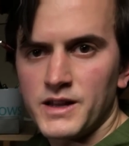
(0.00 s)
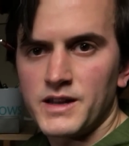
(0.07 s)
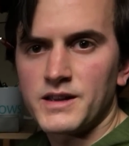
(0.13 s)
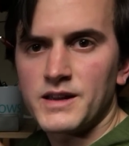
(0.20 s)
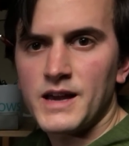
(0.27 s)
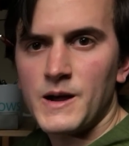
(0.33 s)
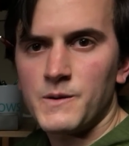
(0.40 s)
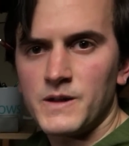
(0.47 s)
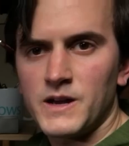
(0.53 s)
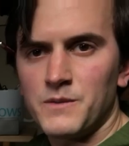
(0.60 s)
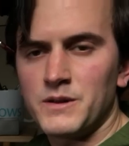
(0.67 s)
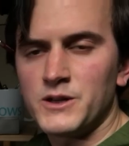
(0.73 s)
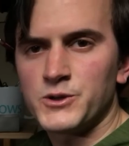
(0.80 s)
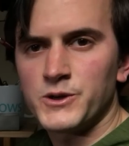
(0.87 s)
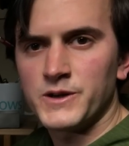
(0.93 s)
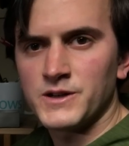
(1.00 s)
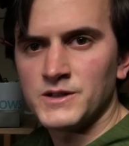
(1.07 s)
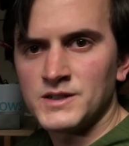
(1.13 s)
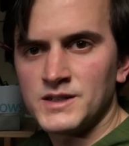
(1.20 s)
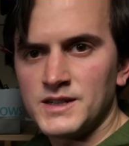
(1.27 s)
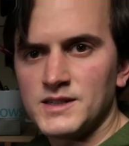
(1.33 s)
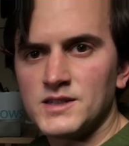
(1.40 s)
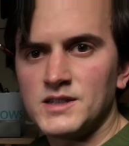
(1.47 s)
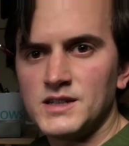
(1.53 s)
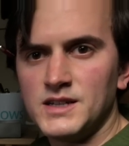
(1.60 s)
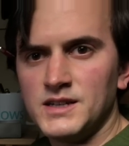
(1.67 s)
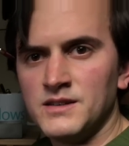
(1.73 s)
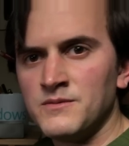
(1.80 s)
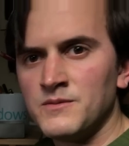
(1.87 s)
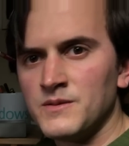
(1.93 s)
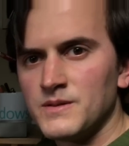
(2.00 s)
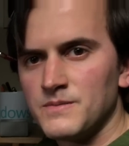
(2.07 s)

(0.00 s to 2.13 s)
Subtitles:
and count how many triggers it's seen